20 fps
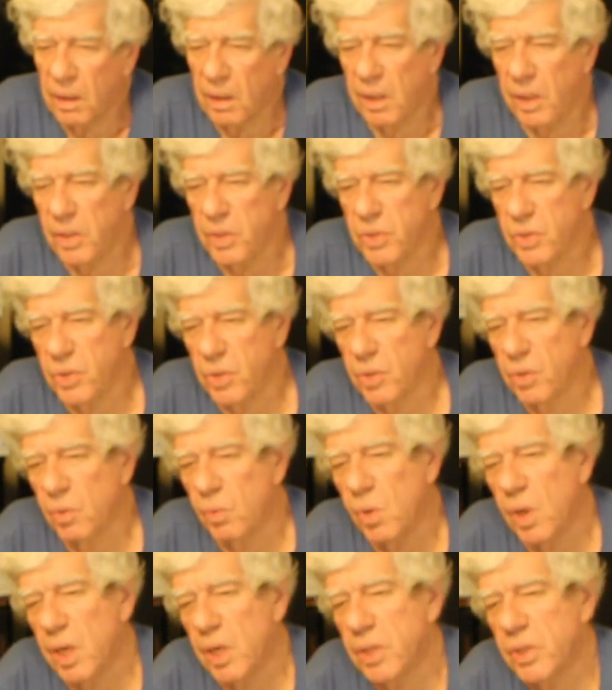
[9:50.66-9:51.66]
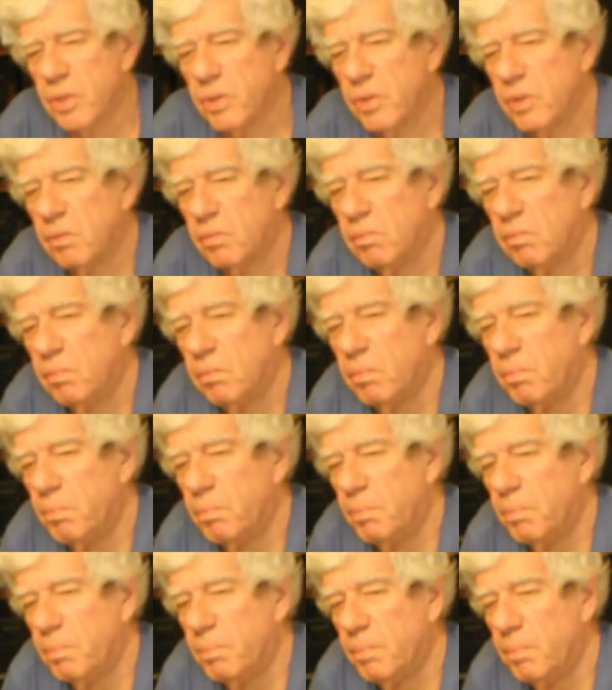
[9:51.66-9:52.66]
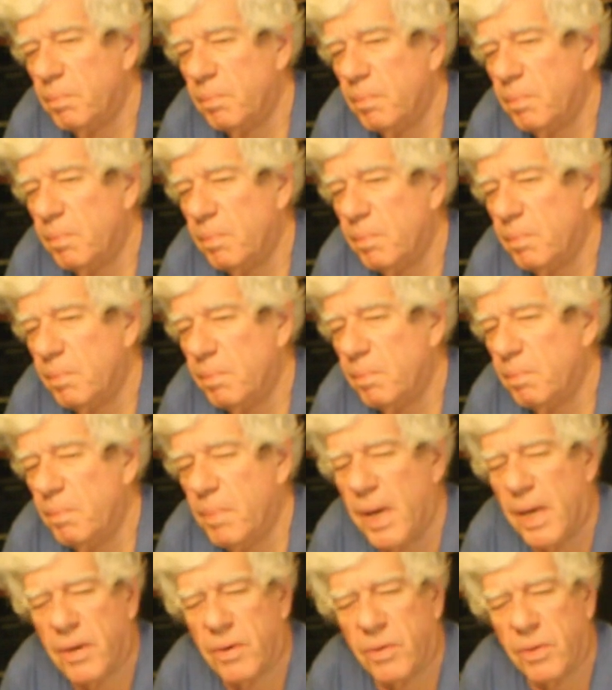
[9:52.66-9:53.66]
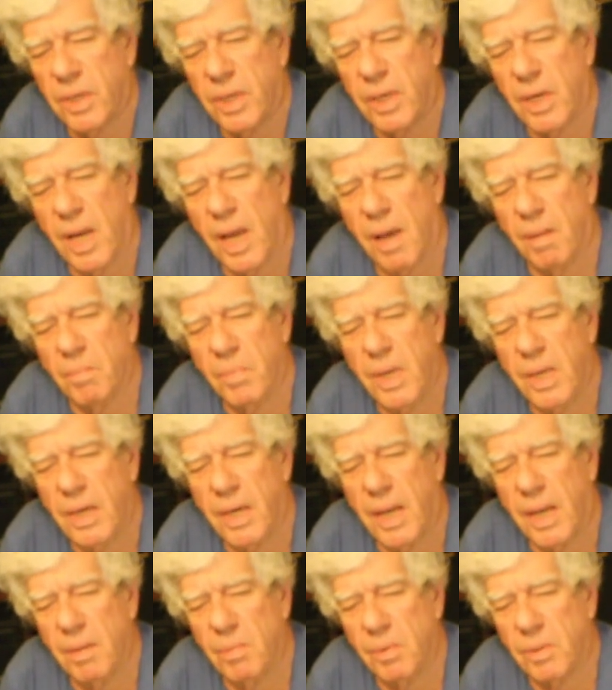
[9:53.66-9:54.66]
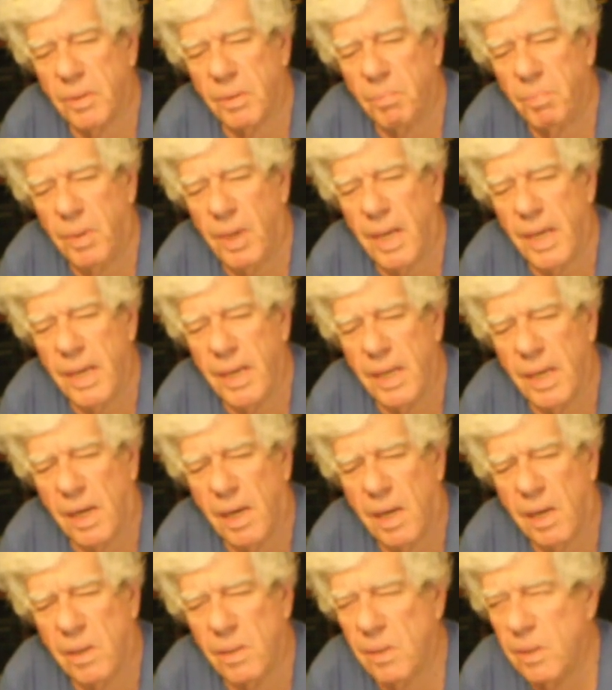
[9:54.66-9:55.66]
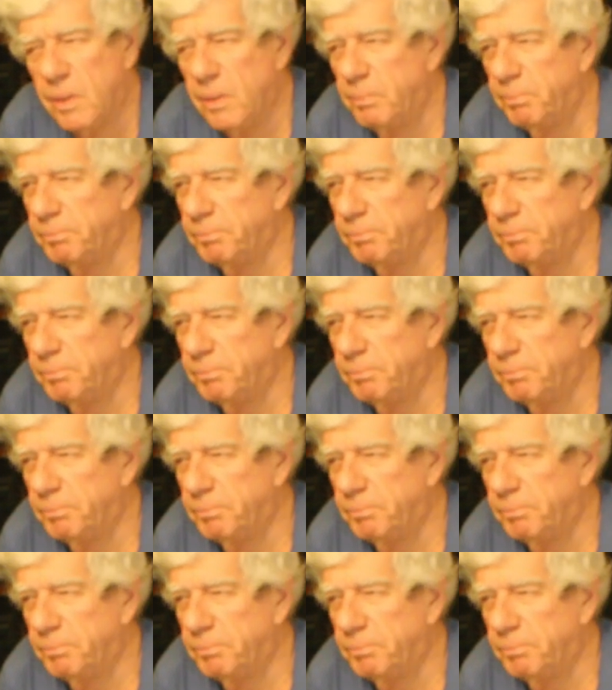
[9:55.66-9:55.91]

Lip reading: it sure was better than not being able to play at all.